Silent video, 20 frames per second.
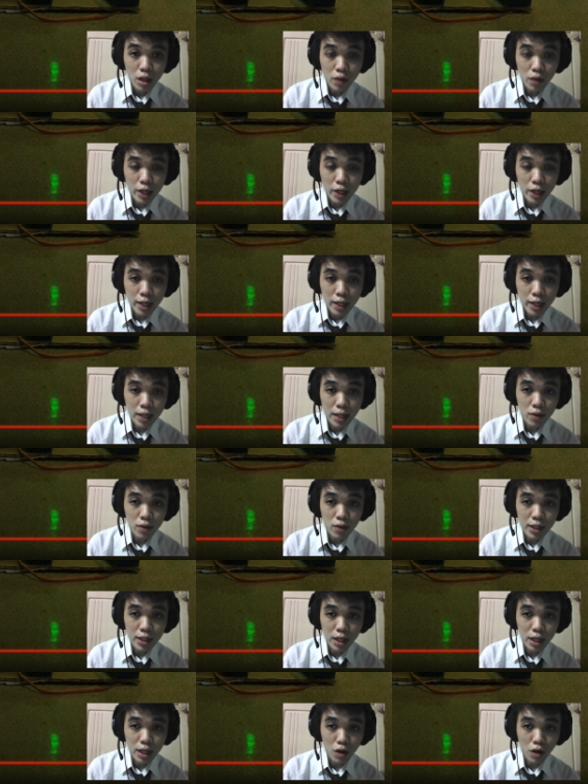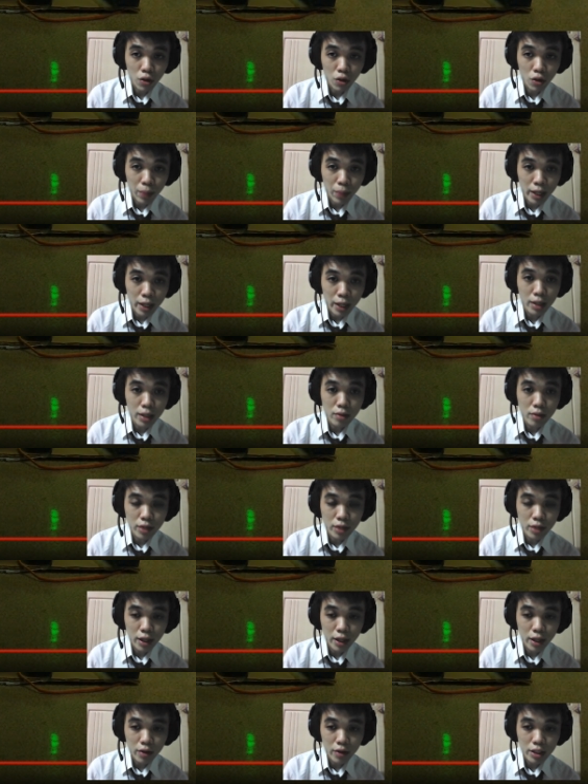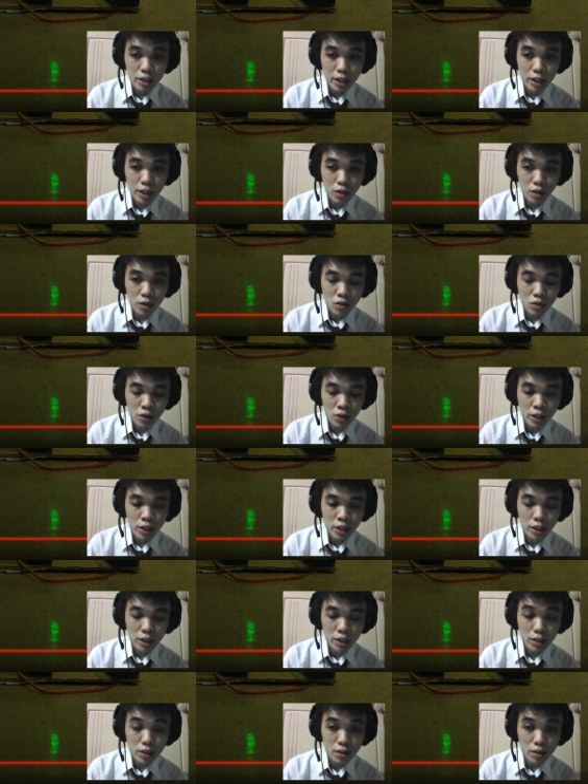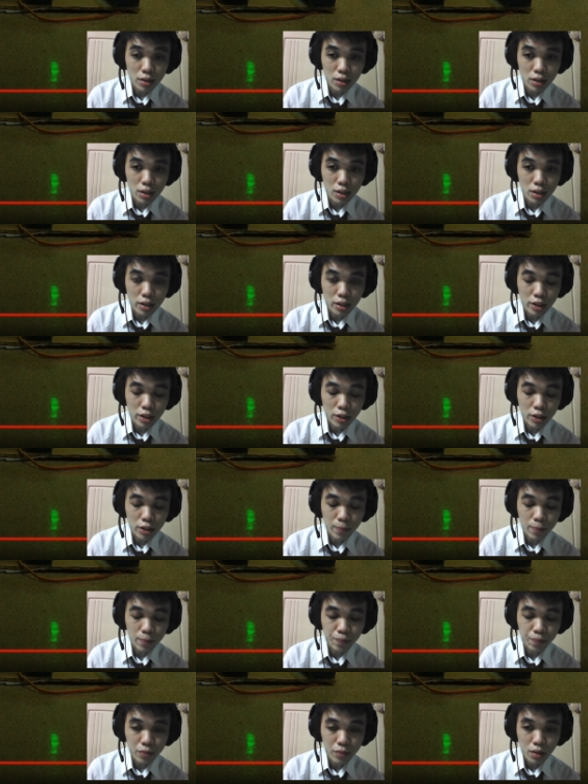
Red occupied, red LED, and also here is red.